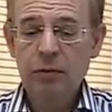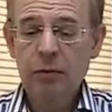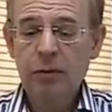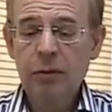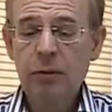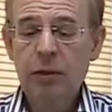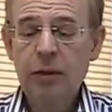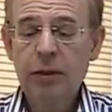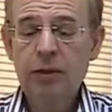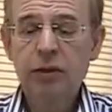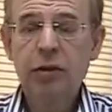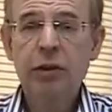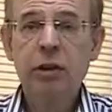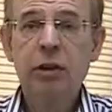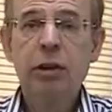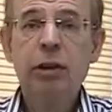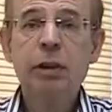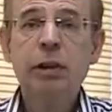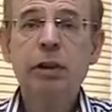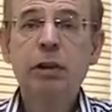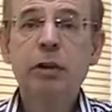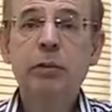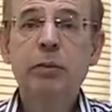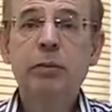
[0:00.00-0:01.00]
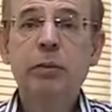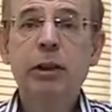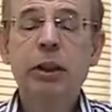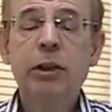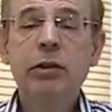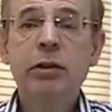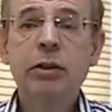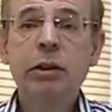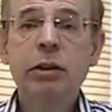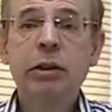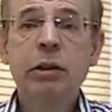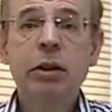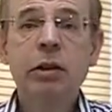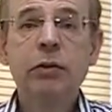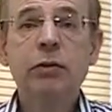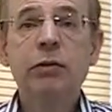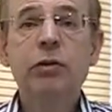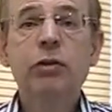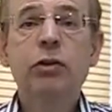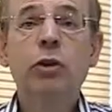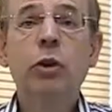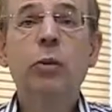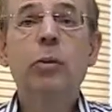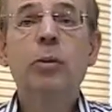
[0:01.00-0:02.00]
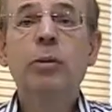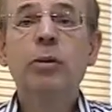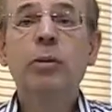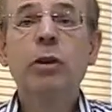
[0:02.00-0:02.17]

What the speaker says: perhaps kitchen plastic gloves, soak it